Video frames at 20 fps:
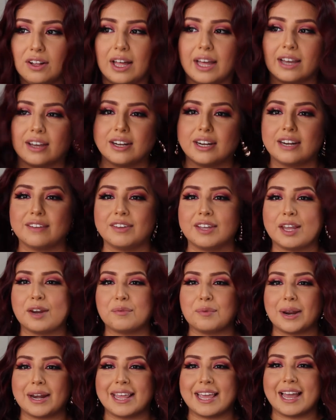I couldn't even
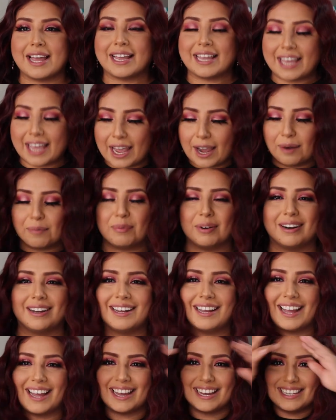get ready on
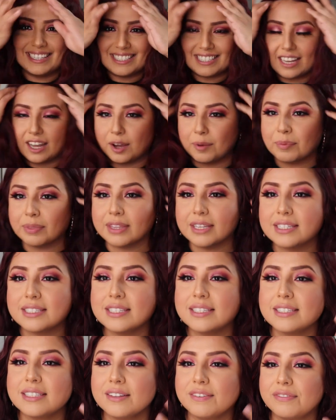camera, guys. This
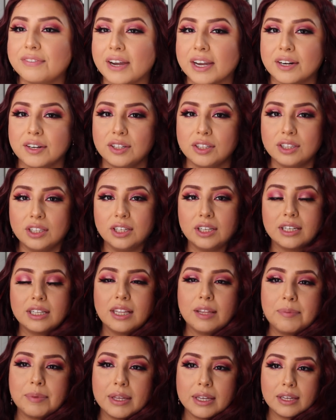is the final look.
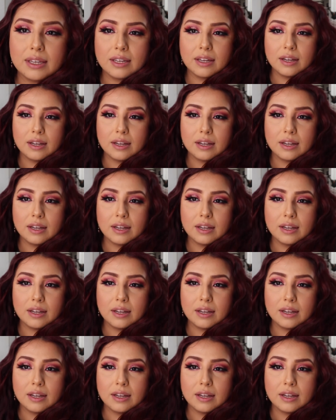Let me